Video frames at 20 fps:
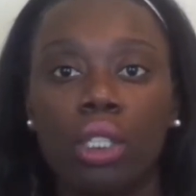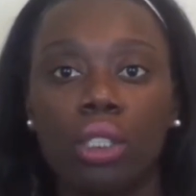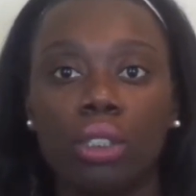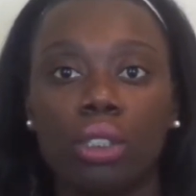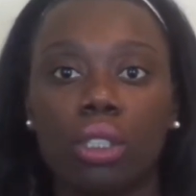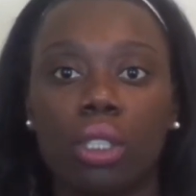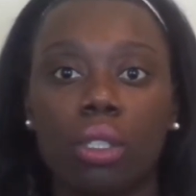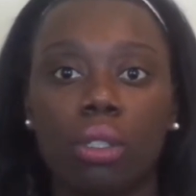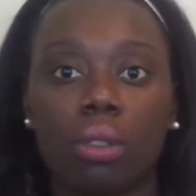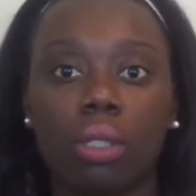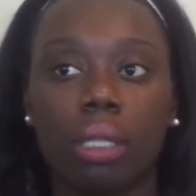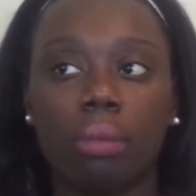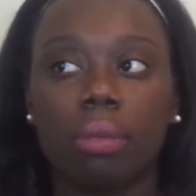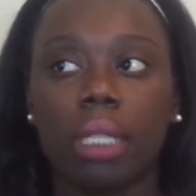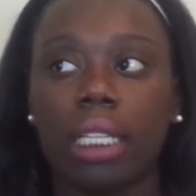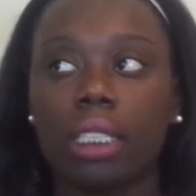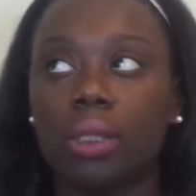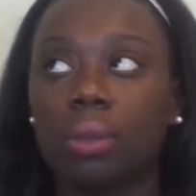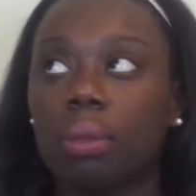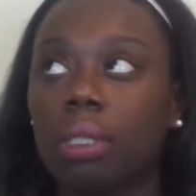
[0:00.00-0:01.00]
So I'm
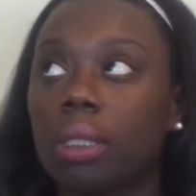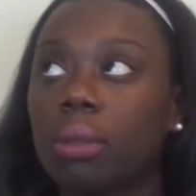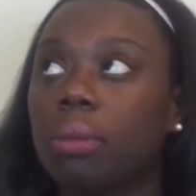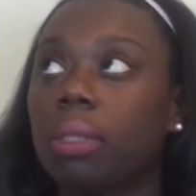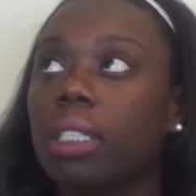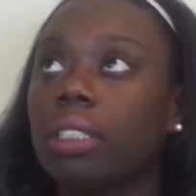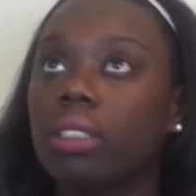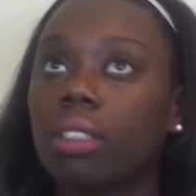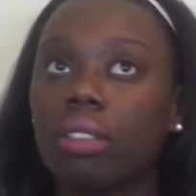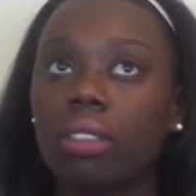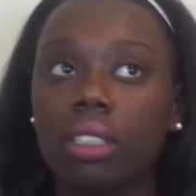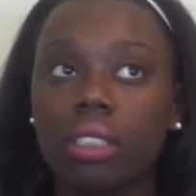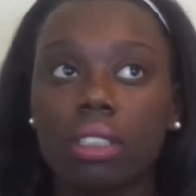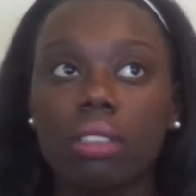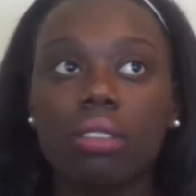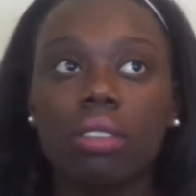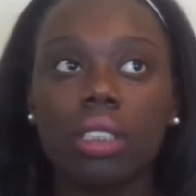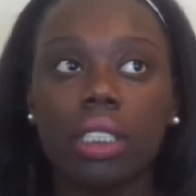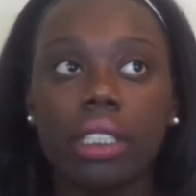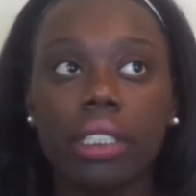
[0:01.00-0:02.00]
like 21 going
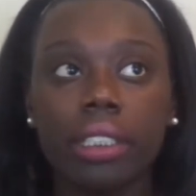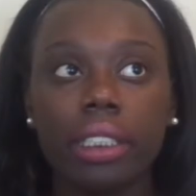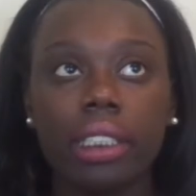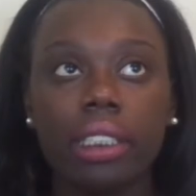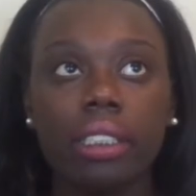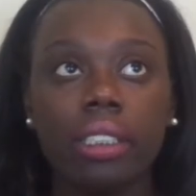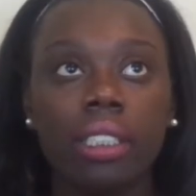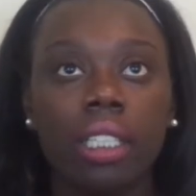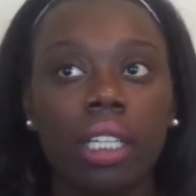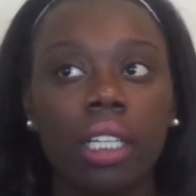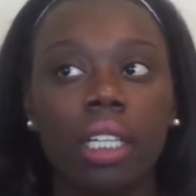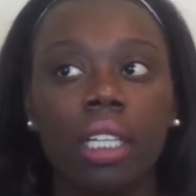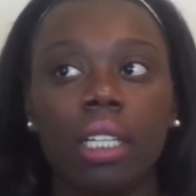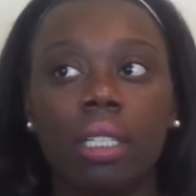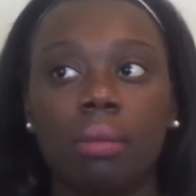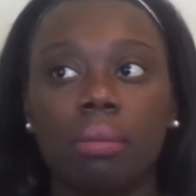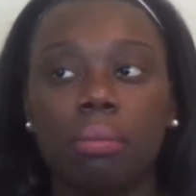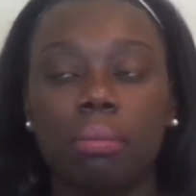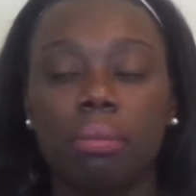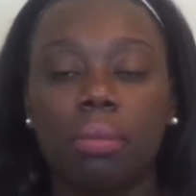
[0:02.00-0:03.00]
on 30,
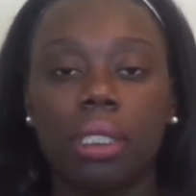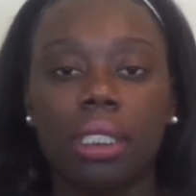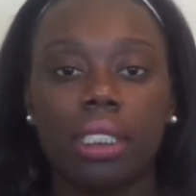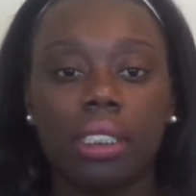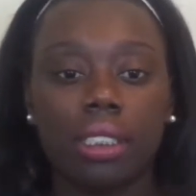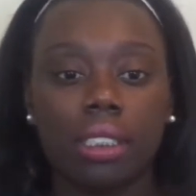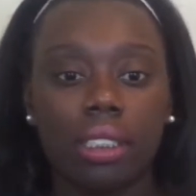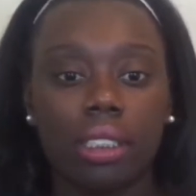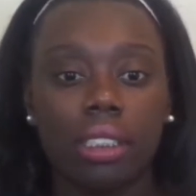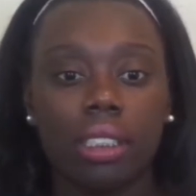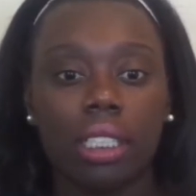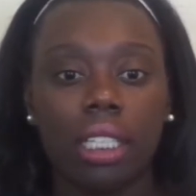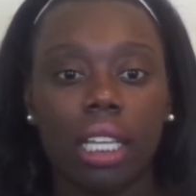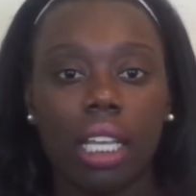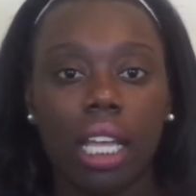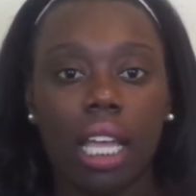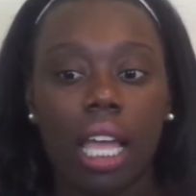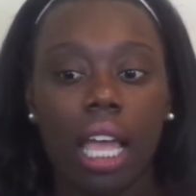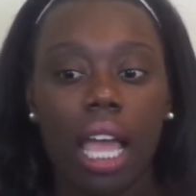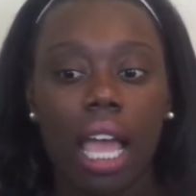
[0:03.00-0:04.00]
but
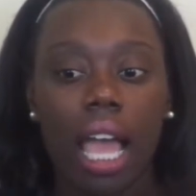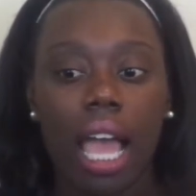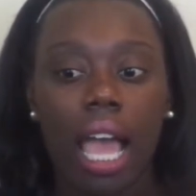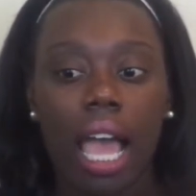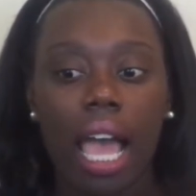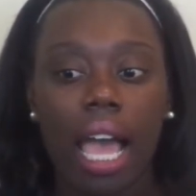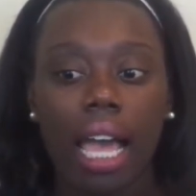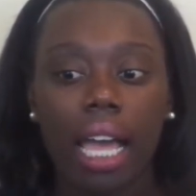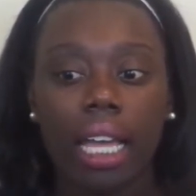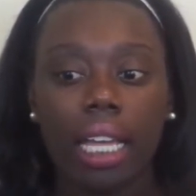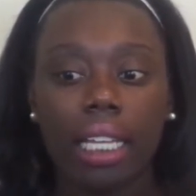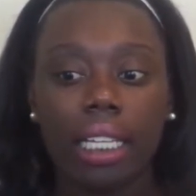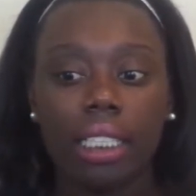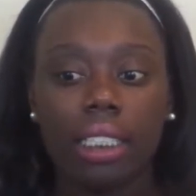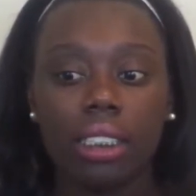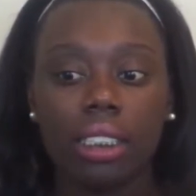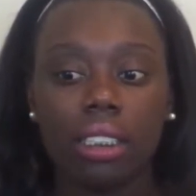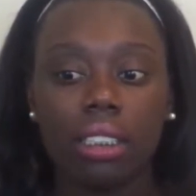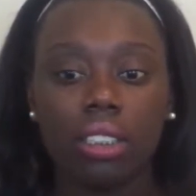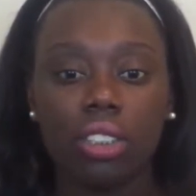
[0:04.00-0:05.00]

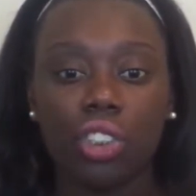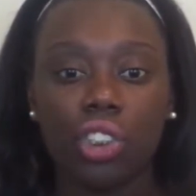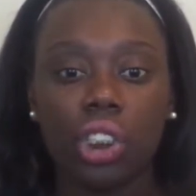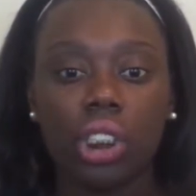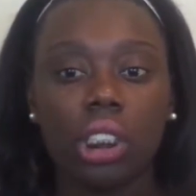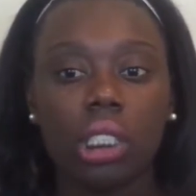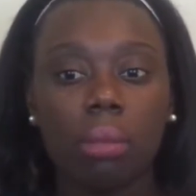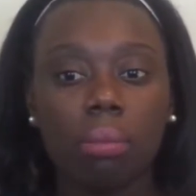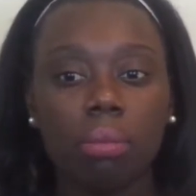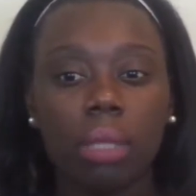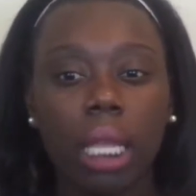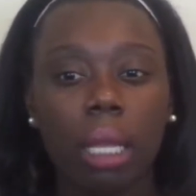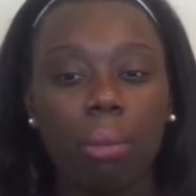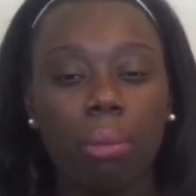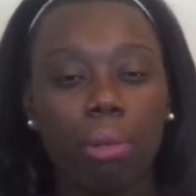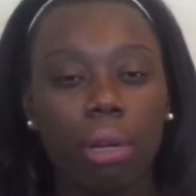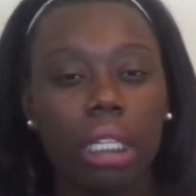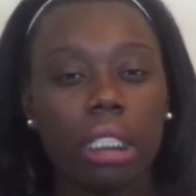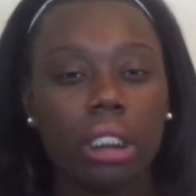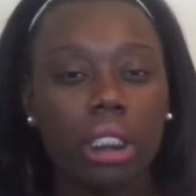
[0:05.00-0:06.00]
I'm like
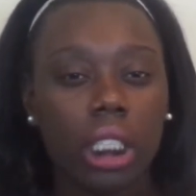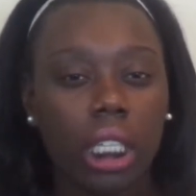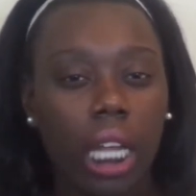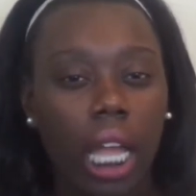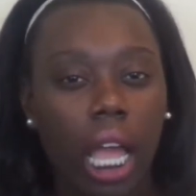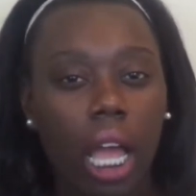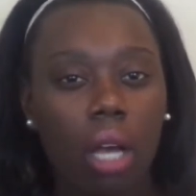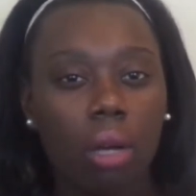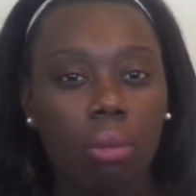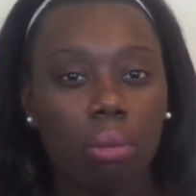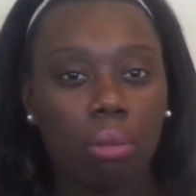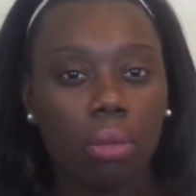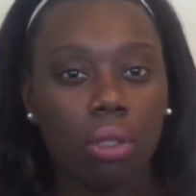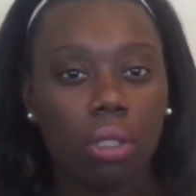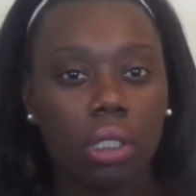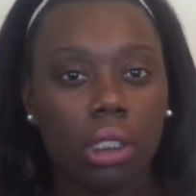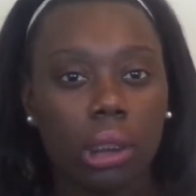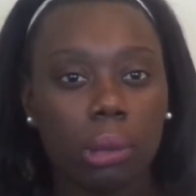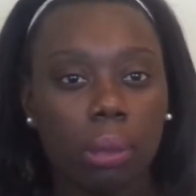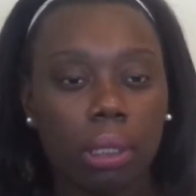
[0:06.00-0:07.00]
branching out
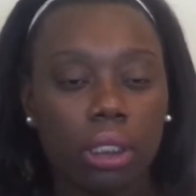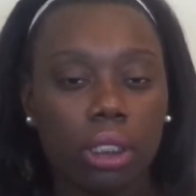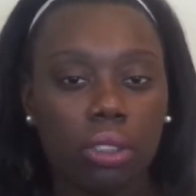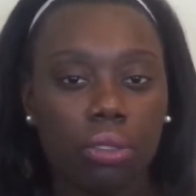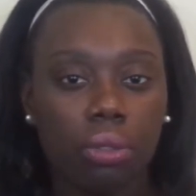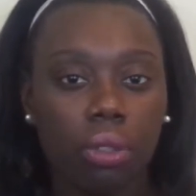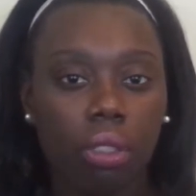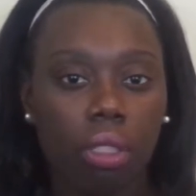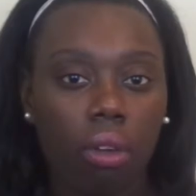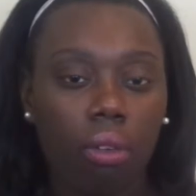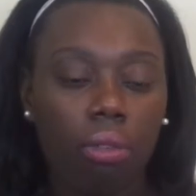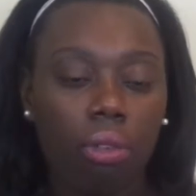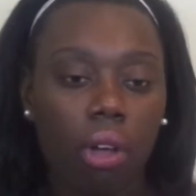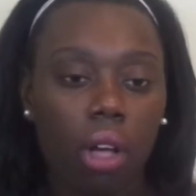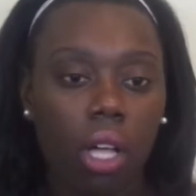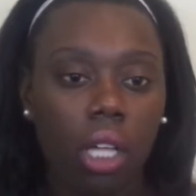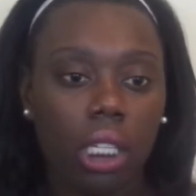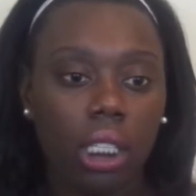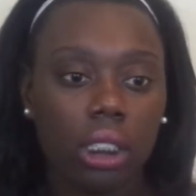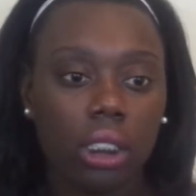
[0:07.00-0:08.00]
more, especially for the
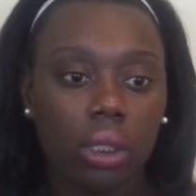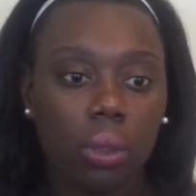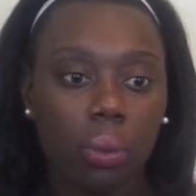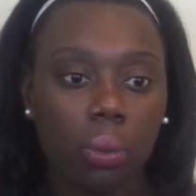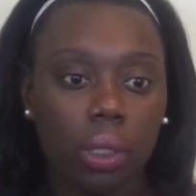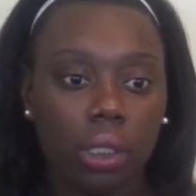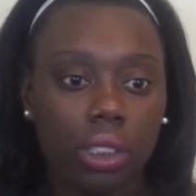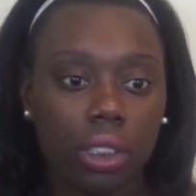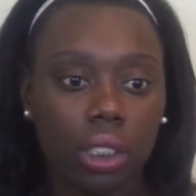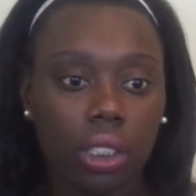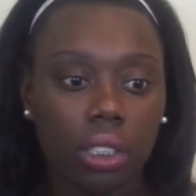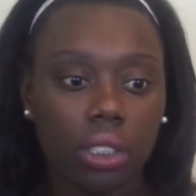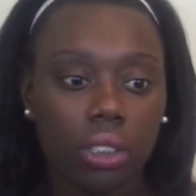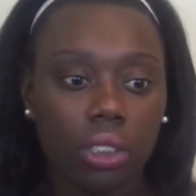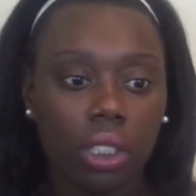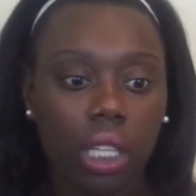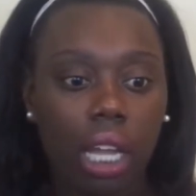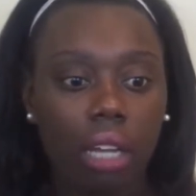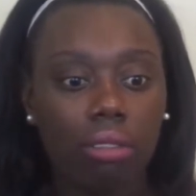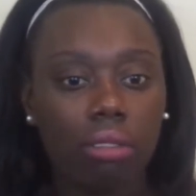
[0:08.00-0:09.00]
fall and the winter.
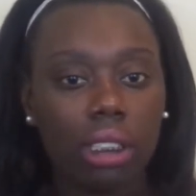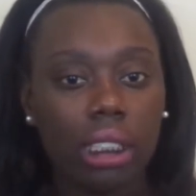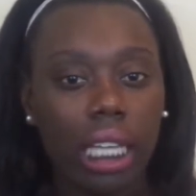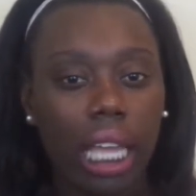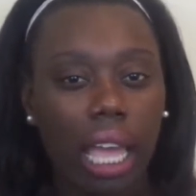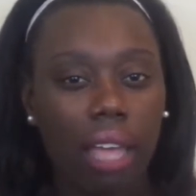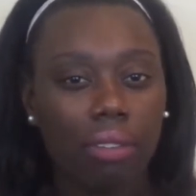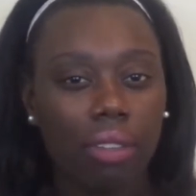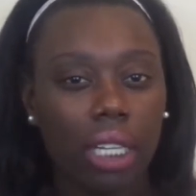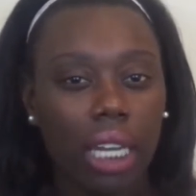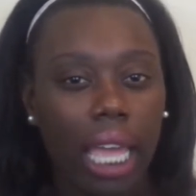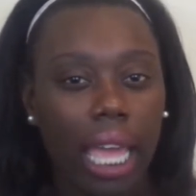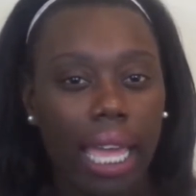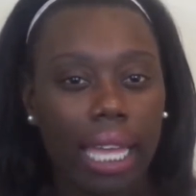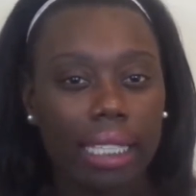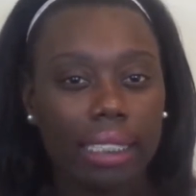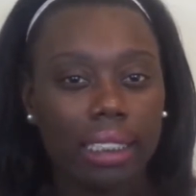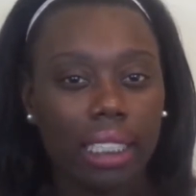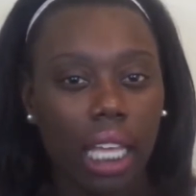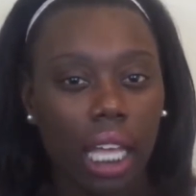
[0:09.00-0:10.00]
So I really haven't
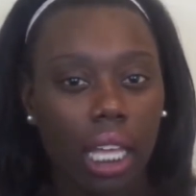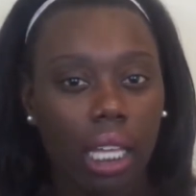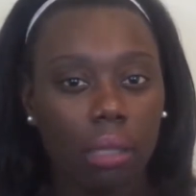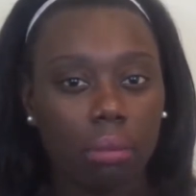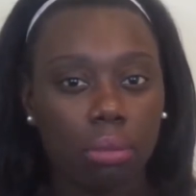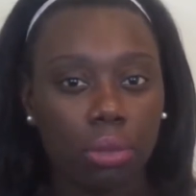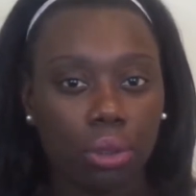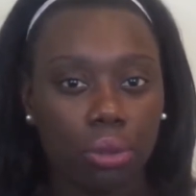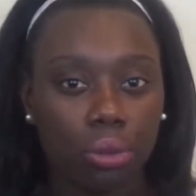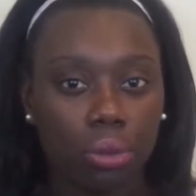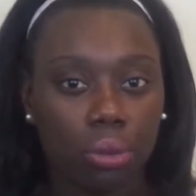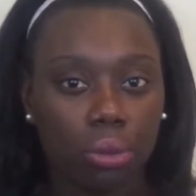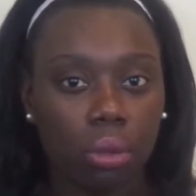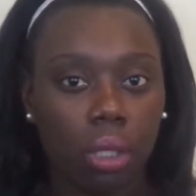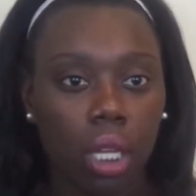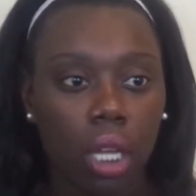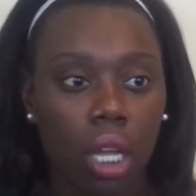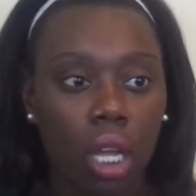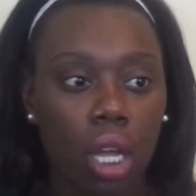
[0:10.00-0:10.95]
had time to